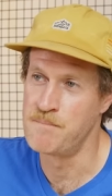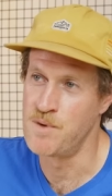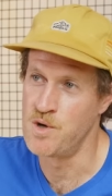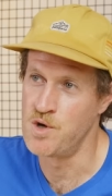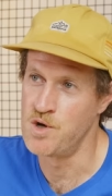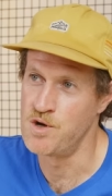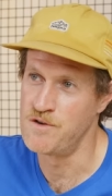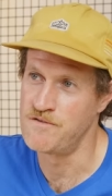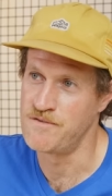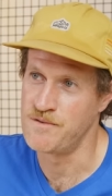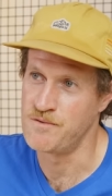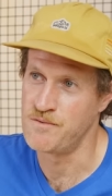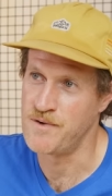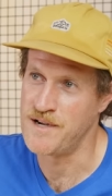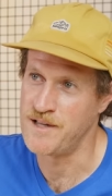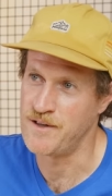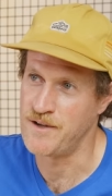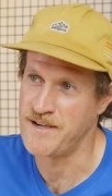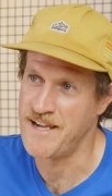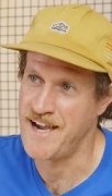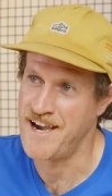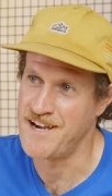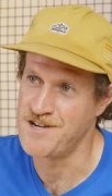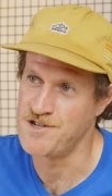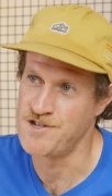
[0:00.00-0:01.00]
move and
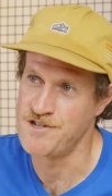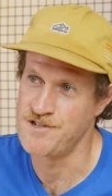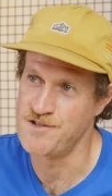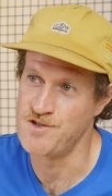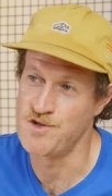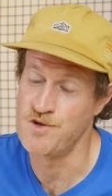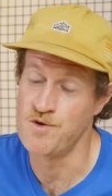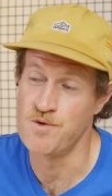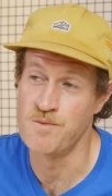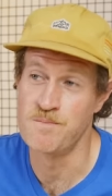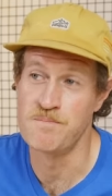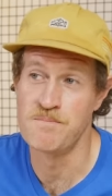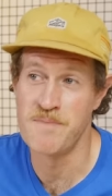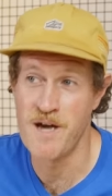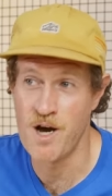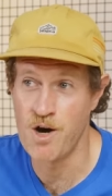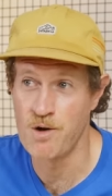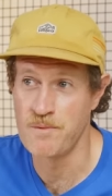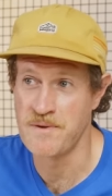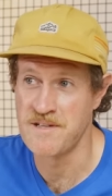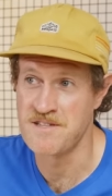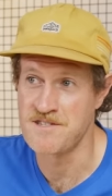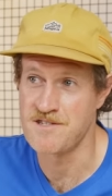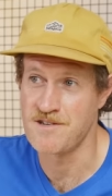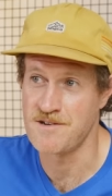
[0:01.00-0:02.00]
relocation to
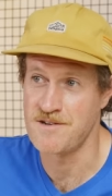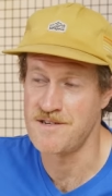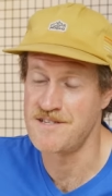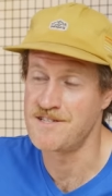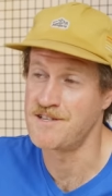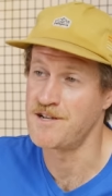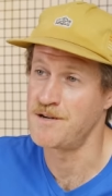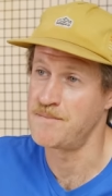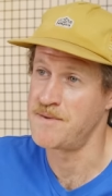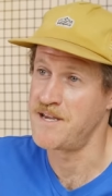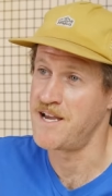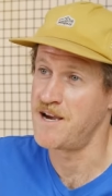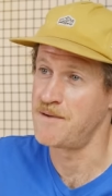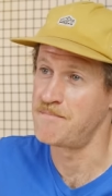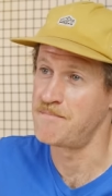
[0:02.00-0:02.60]
Melbourne, so he's going to be